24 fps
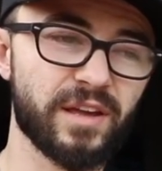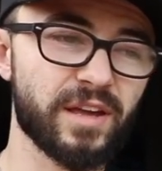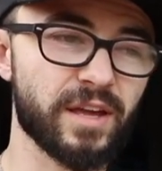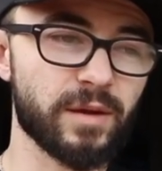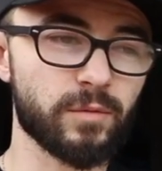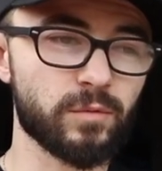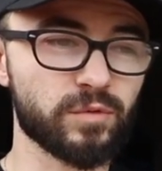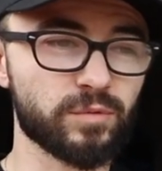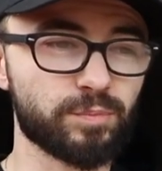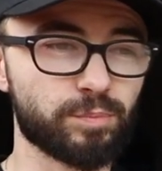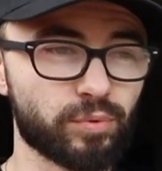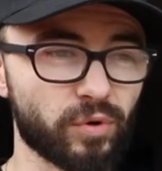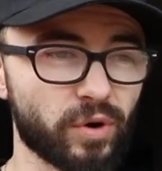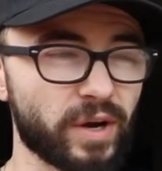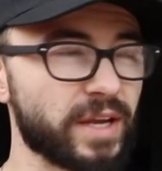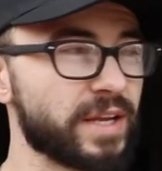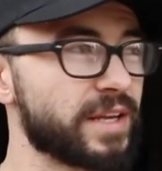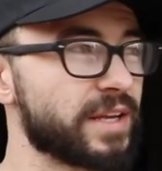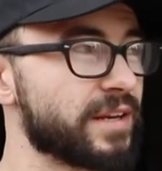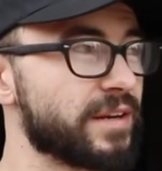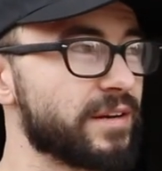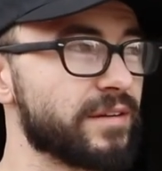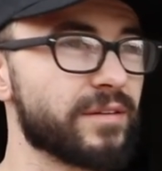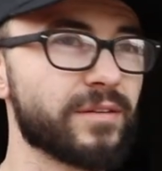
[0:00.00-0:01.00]
It was
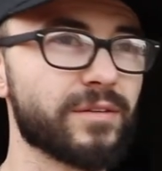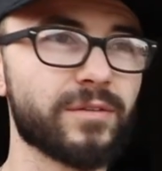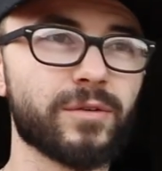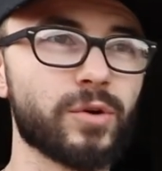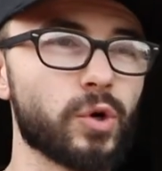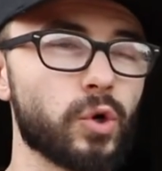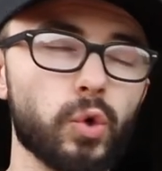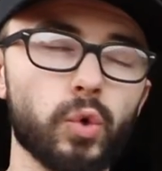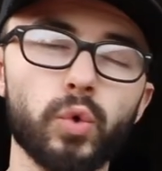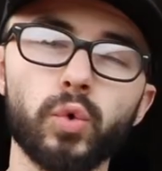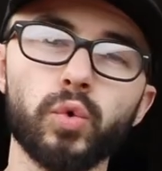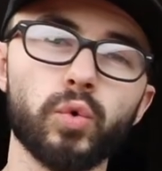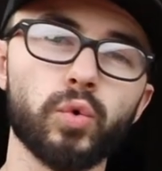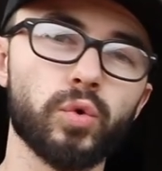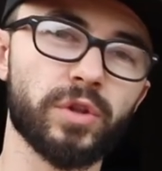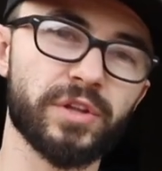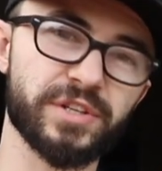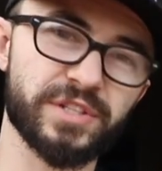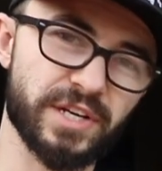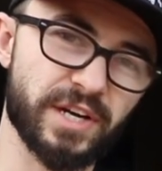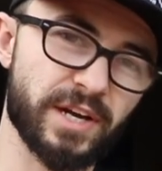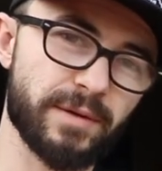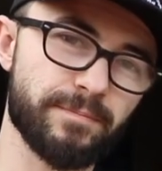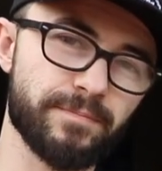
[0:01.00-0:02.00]
breaking all the
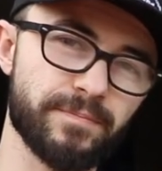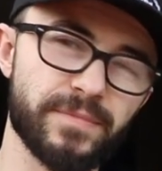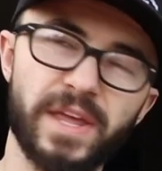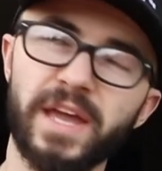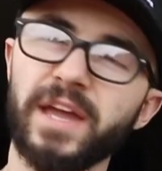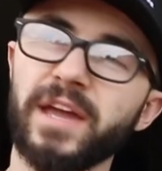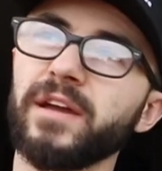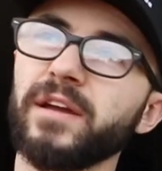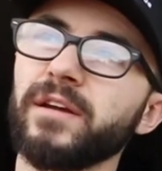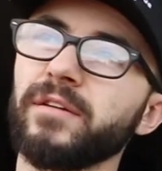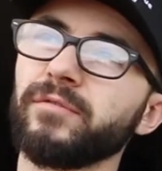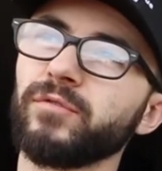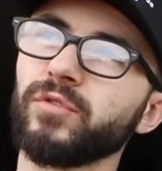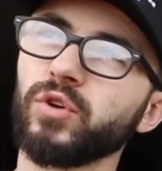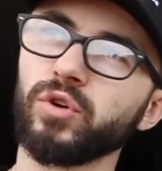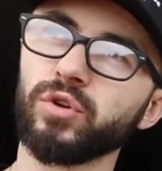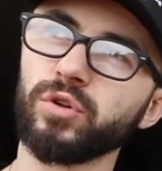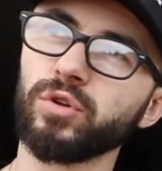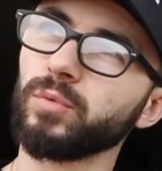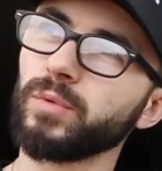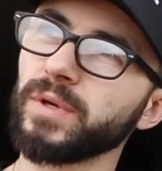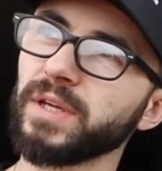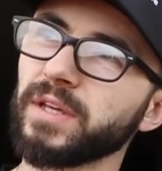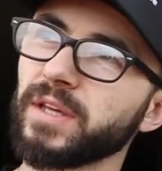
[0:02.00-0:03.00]
time. Every
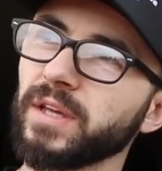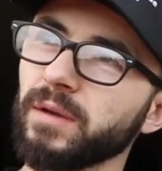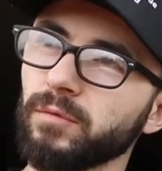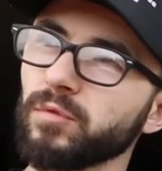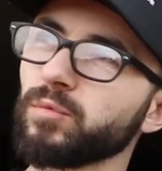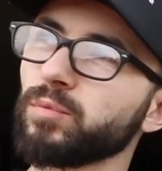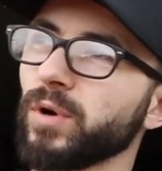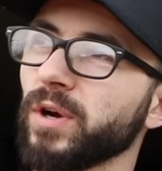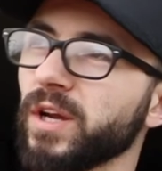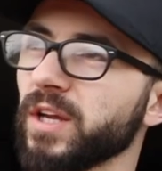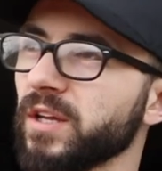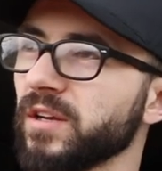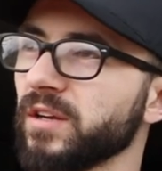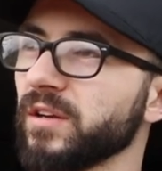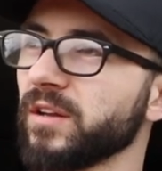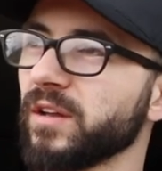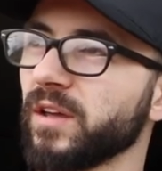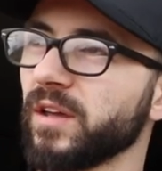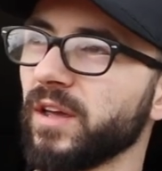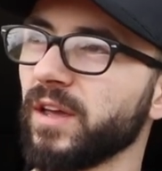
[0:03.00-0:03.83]
other week it was breaking.